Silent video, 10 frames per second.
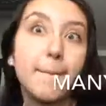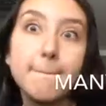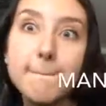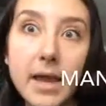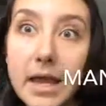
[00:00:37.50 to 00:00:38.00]

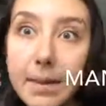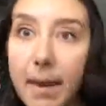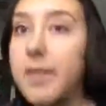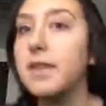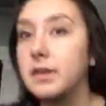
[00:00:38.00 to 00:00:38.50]

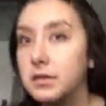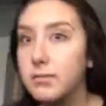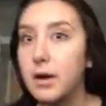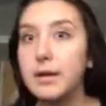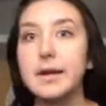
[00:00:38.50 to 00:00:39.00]
bad things
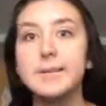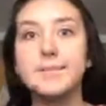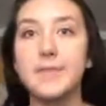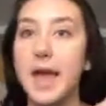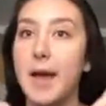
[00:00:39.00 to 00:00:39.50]
about it
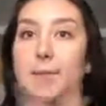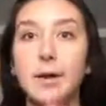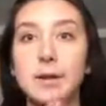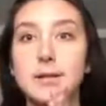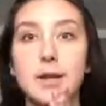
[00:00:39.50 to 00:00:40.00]
I'm
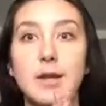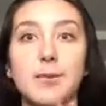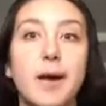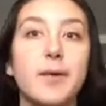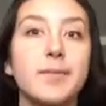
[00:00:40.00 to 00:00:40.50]
here to tell you
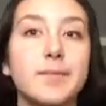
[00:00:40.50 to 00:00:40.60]
about.